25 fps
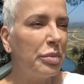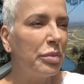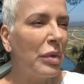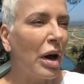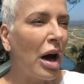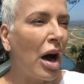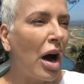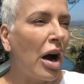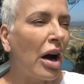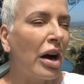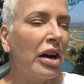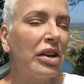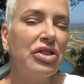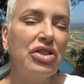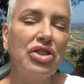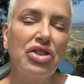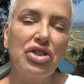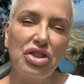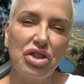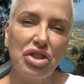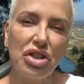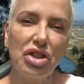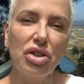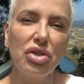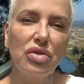Our
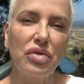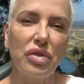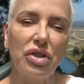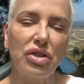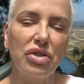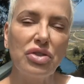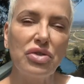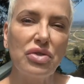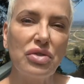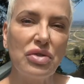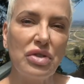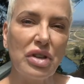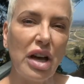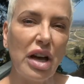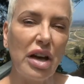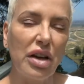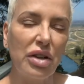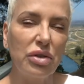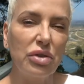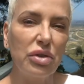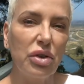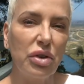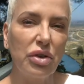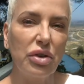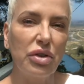children do
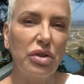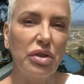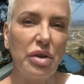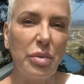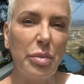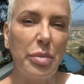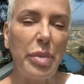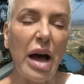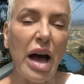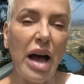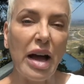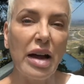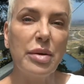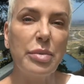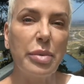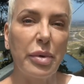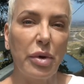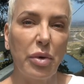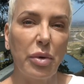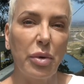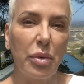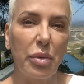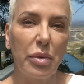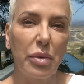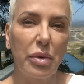not learn the
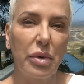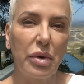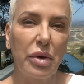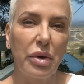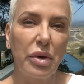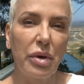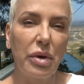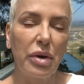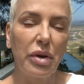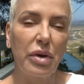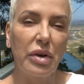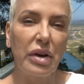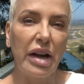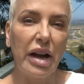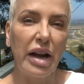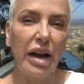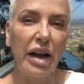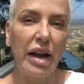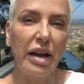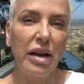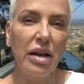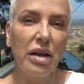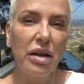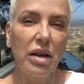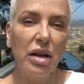Bible, okay?